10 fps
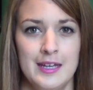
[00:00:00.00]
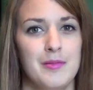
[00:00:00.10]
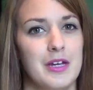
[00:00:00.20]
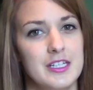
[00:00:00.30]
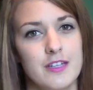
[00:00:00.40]

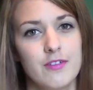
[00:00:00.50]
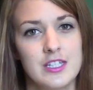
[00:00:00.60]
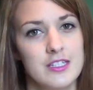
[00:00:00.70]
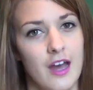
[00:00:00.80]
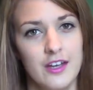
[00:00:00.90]
because if
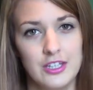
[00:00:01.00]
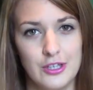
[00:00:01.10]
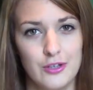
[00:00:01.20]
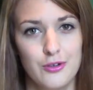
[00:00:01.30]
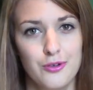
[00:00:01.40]
it's not
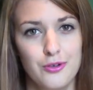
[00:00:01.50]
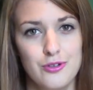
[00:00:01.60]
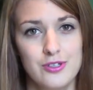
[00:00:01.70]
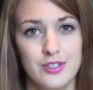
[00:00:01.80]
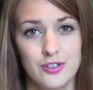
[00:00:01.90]
you
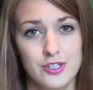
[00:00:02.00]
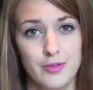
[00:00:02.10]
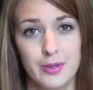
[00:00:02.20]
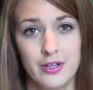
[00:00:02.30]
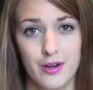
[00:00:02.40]
who starts
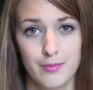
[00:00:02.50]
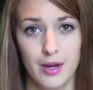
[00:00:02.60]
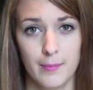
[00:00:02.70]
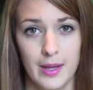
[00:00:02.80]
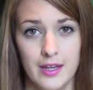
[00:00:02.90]
her period on
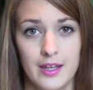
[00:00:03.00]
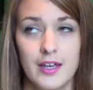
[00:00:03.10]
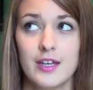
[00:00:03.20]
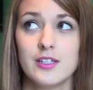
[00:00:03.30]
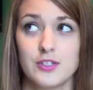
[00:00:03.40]
prom night,
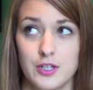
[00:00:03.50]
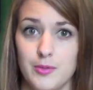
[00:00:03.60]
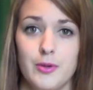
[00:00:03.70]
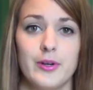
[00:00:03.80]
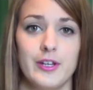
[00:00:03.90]
it's going to
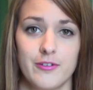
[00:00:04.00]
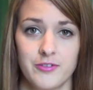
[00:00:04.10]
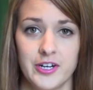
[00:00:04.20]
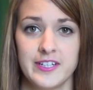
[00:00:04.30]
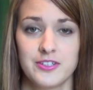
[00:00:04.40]
be one of your
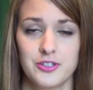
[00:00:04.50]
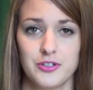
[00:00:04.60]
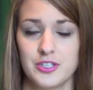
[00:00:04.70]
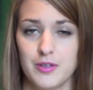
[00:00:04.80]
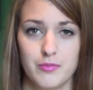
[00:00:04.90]
friends
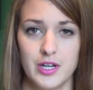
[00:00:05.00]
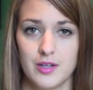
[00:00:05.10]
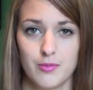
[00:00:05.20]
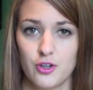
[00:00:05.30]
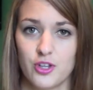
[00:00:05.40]
or some
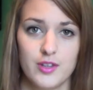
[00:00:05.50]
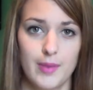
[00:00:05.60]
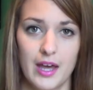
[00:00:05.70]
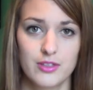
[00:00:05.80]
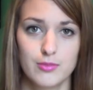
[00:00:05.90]
random girl in the
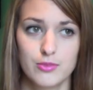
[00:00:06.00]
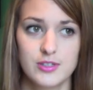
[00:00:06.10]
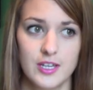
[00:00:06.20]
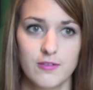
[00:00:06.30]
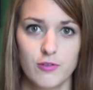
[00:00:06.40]
bathroom
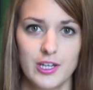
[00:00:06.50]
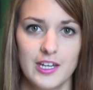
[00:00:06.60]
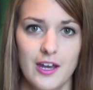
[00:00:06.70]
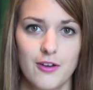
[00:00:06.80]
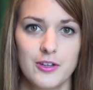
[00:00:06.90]
who's like
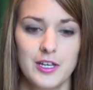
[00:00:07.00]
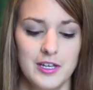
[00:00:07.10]
freaking out.